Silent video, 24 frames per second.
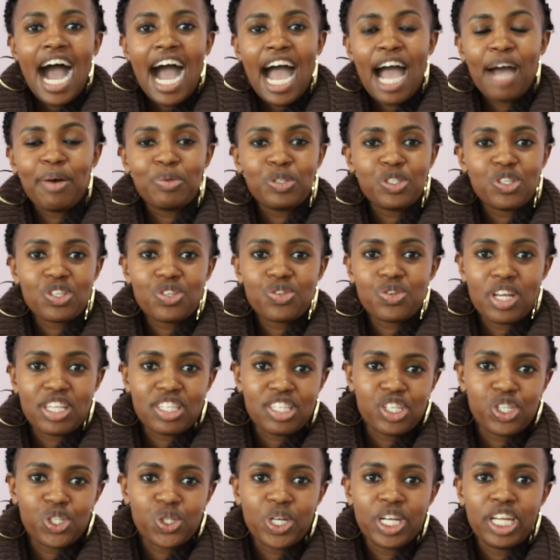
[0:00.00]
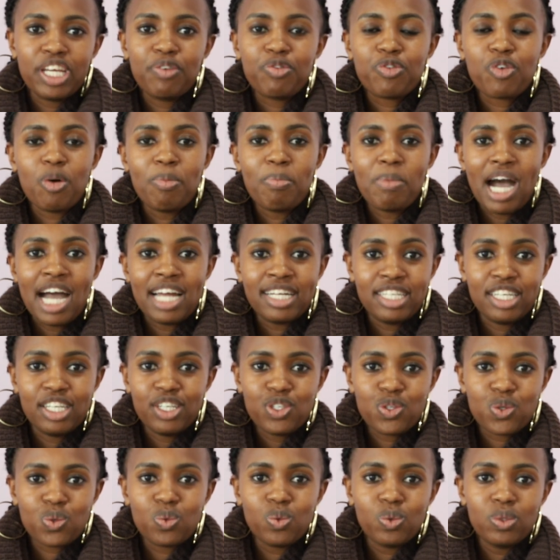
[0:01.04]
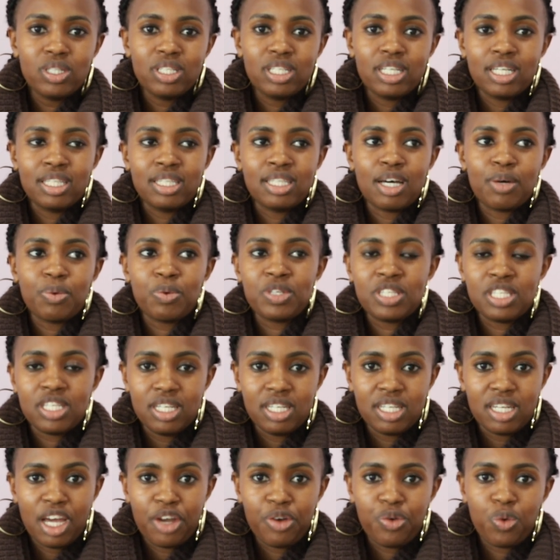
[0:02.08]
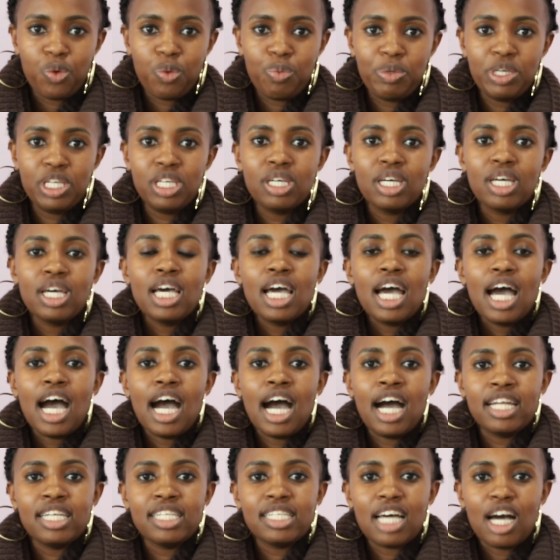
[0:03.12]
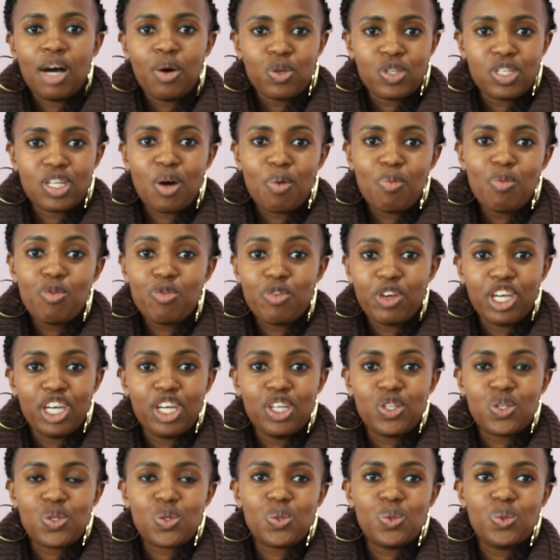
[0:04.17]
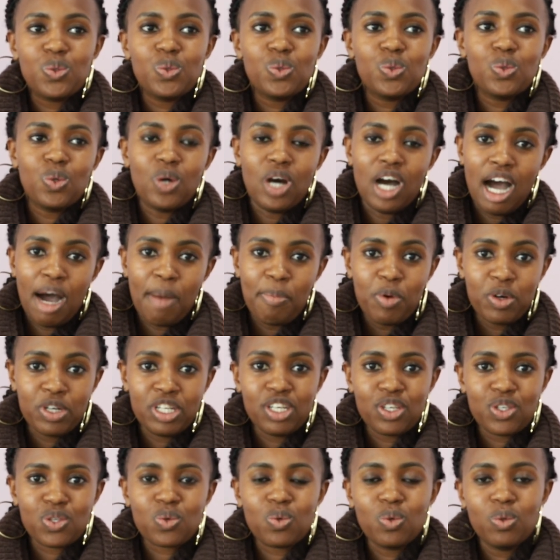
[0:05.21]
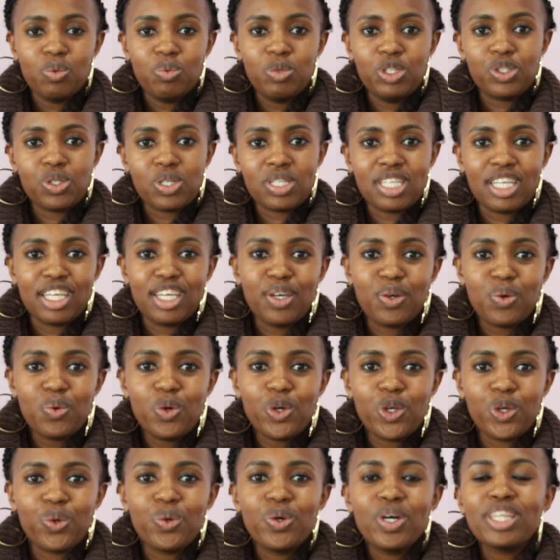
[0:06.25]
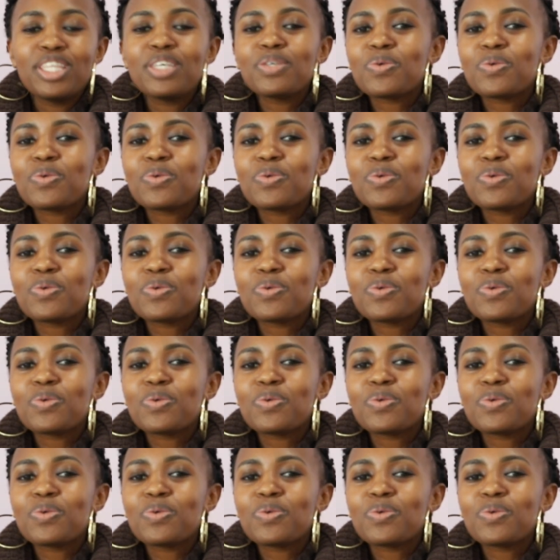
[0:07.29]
I was just transitioning from a day school that was in Nairobi, and I was now moving into a boarding school which was in Kikuyu.